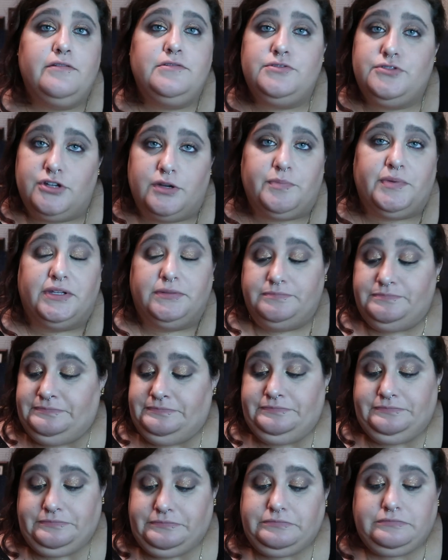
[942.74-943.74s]
dripping,
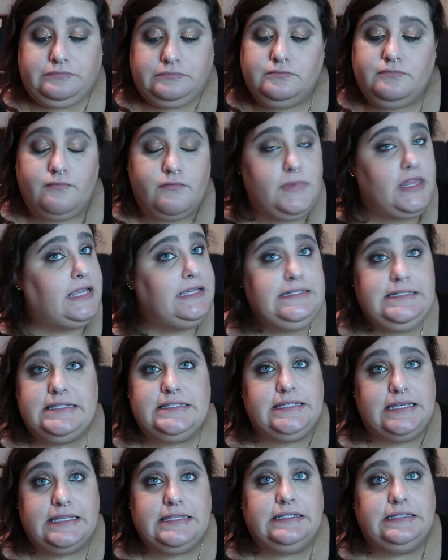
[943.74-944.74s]
to
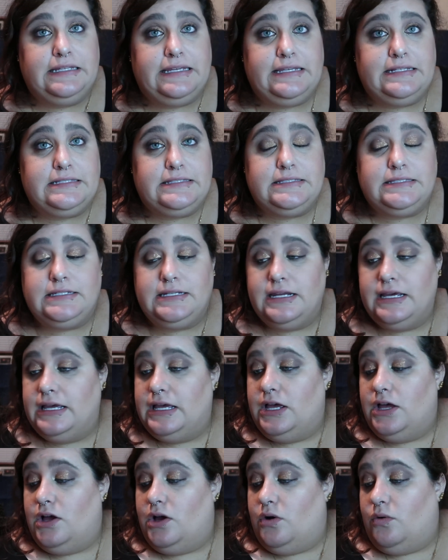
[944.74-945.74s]
say the least.
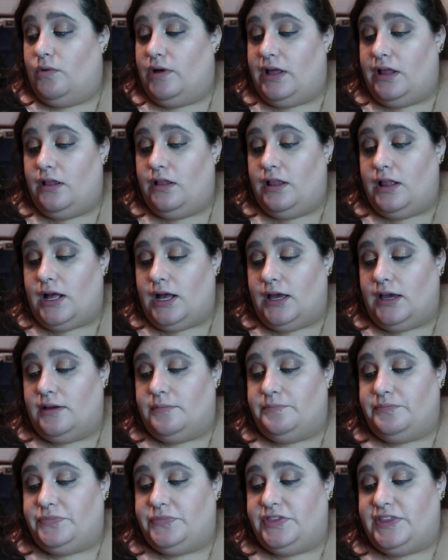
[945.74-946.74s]

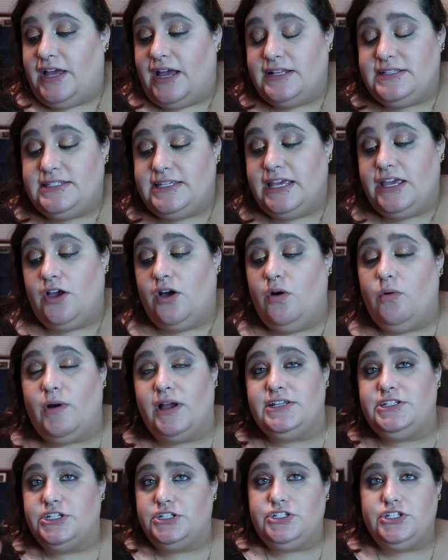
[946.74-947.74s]
Well, that's it. Oh,
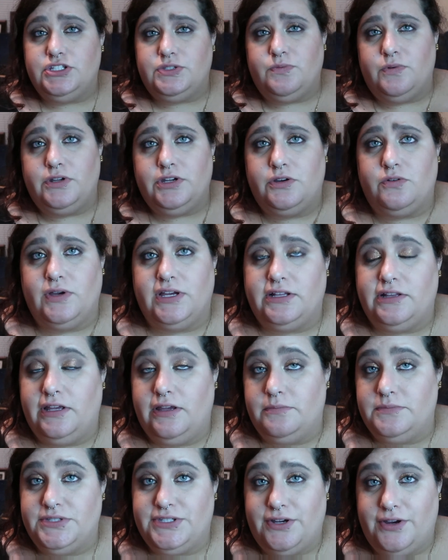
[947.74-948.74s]
I did just want to quickly,
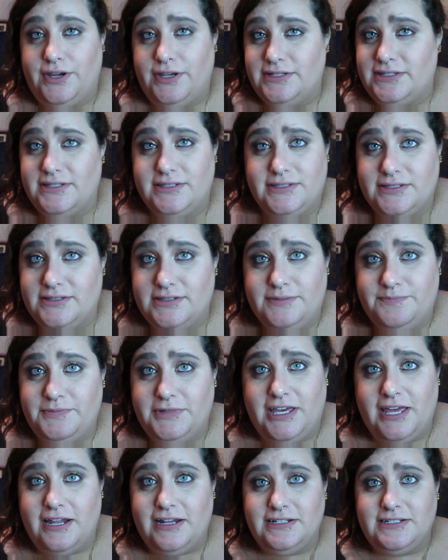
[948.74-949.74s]
I'm sorry because this is
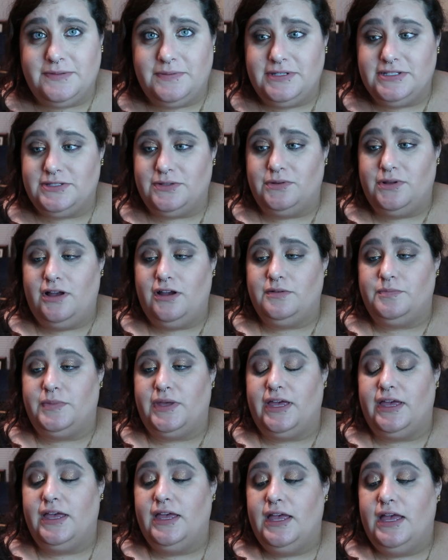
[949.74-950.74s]
getting to be so long,
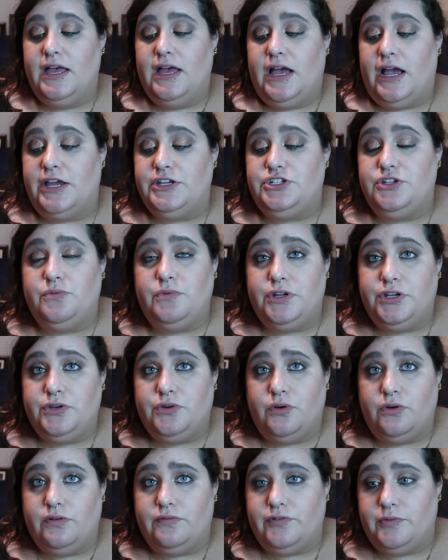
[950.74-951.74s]
but I do want to
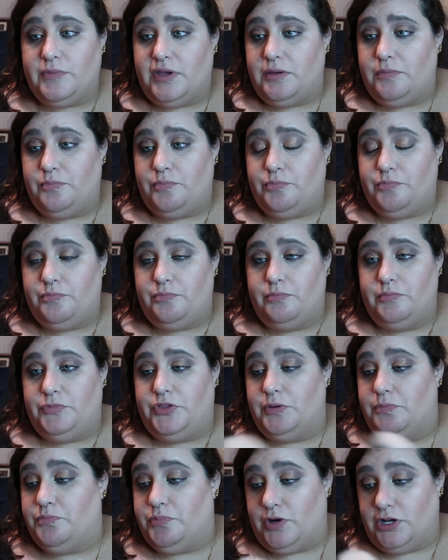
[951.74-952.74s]
go over
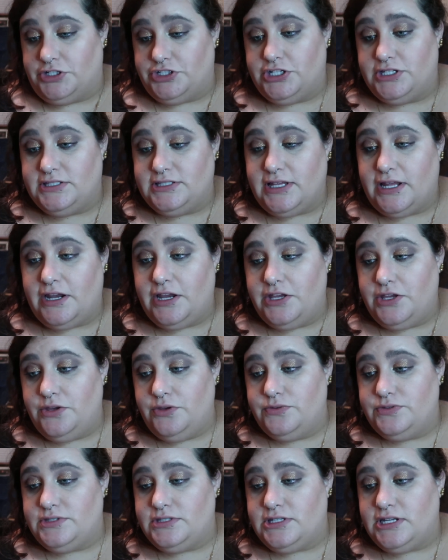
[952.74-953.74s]
the brushes that I
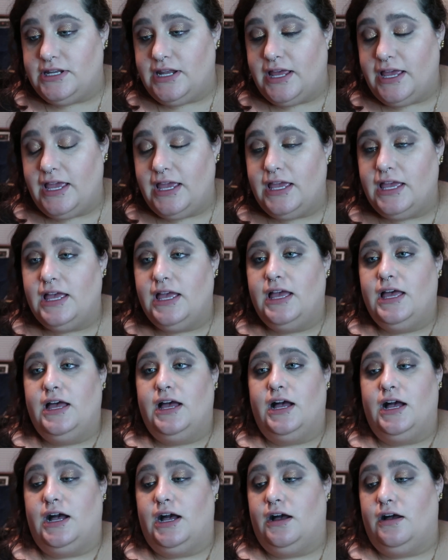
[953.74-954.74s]
used today.
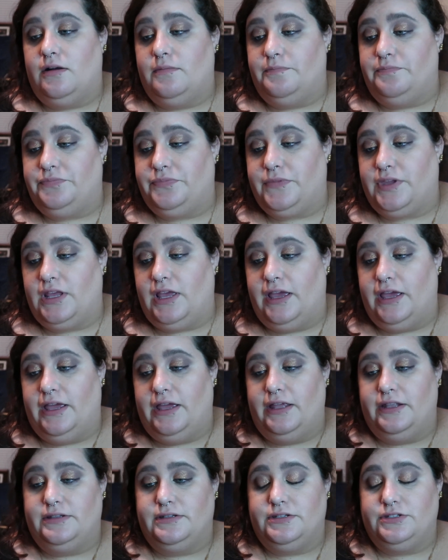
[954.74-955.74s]

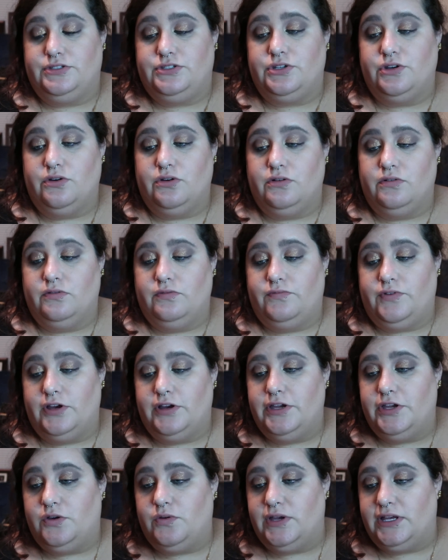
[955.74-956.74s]
And so
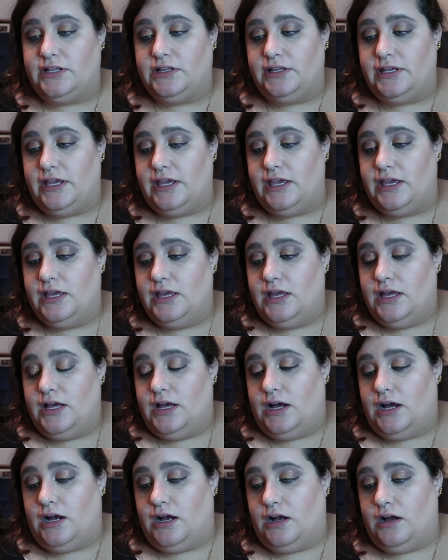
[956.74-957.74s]
very quickly,
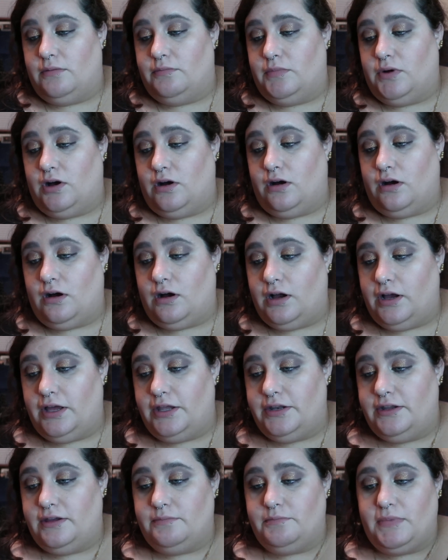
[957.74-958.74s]

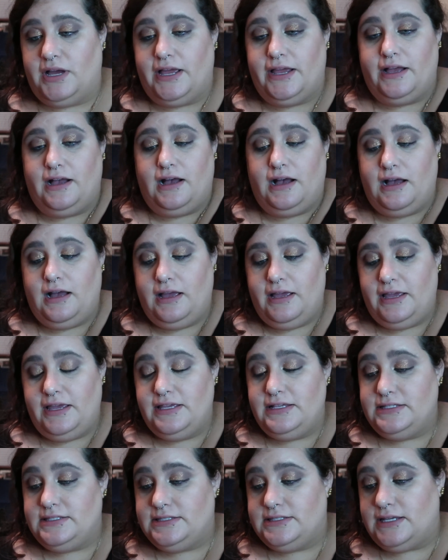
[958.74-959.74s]
on my
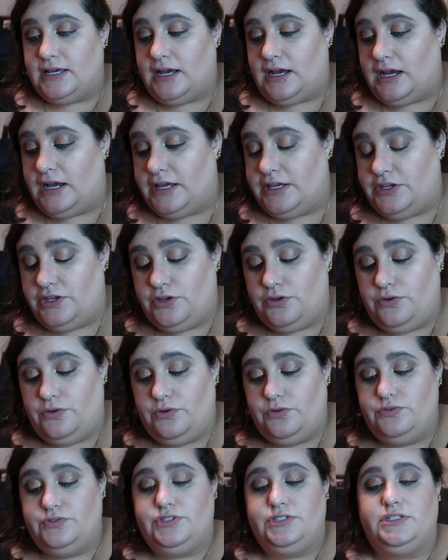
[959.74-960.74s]
eyes, I
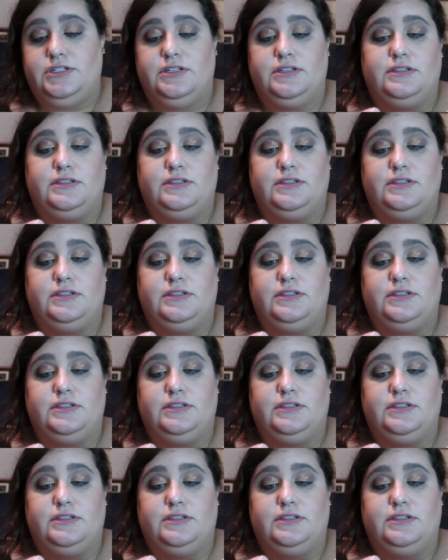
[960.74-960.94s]
used